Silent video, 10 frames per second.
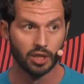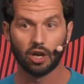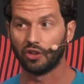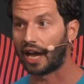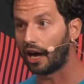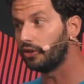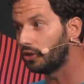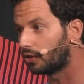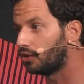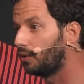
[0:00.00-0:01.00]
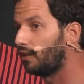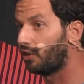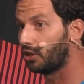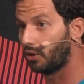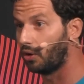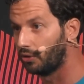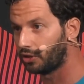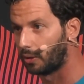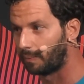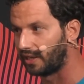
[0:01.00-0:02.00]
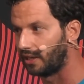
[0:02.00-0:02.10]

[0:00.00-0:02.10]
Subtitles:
on how you could do it for your own company.